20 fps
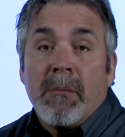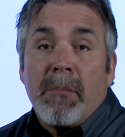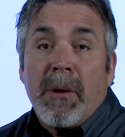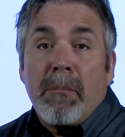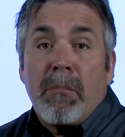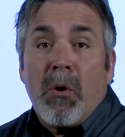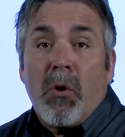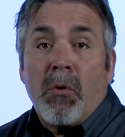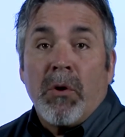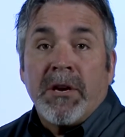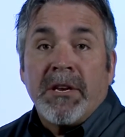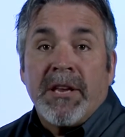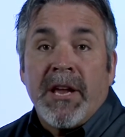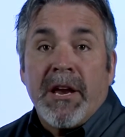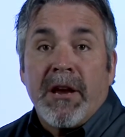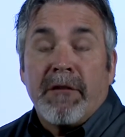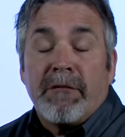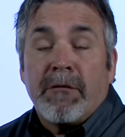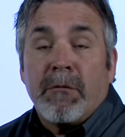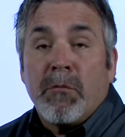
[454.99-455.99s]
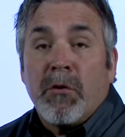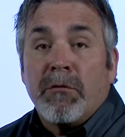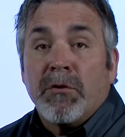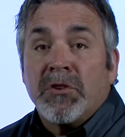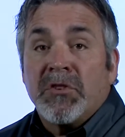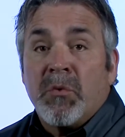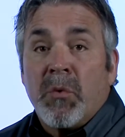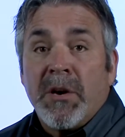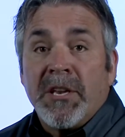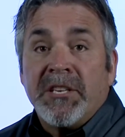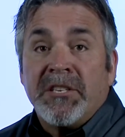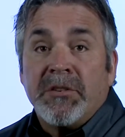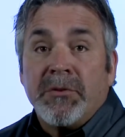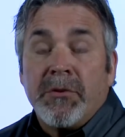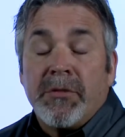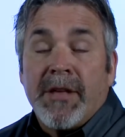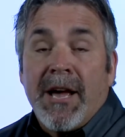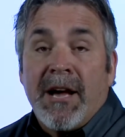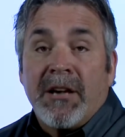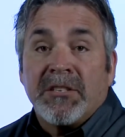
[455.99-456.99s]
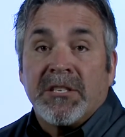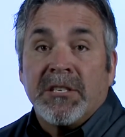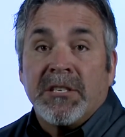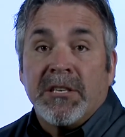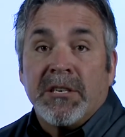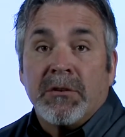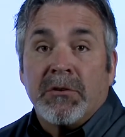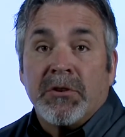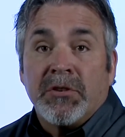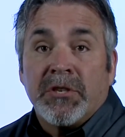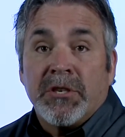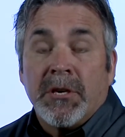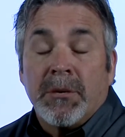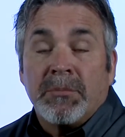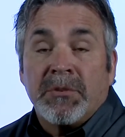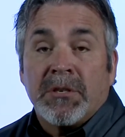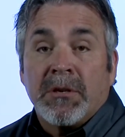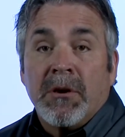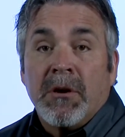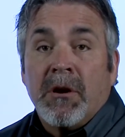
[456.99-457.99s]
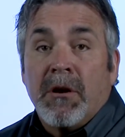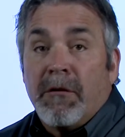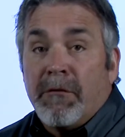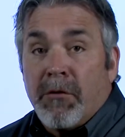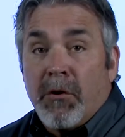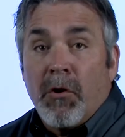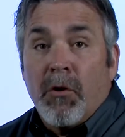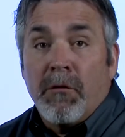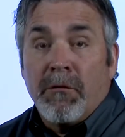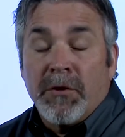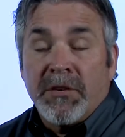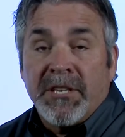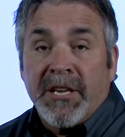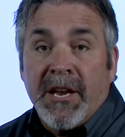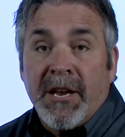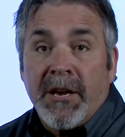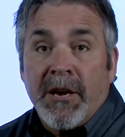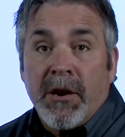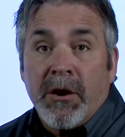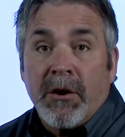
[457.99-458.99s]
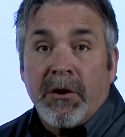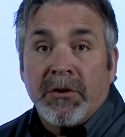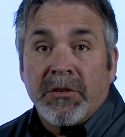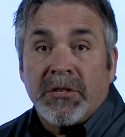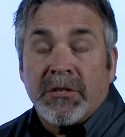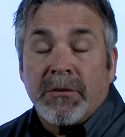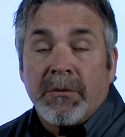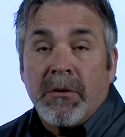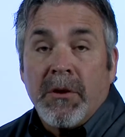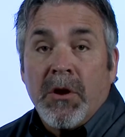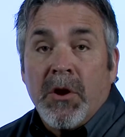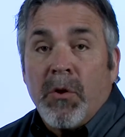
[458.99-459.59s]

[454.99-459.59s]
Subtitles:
by pulling data from over 22,000 dealerships for over 10 years.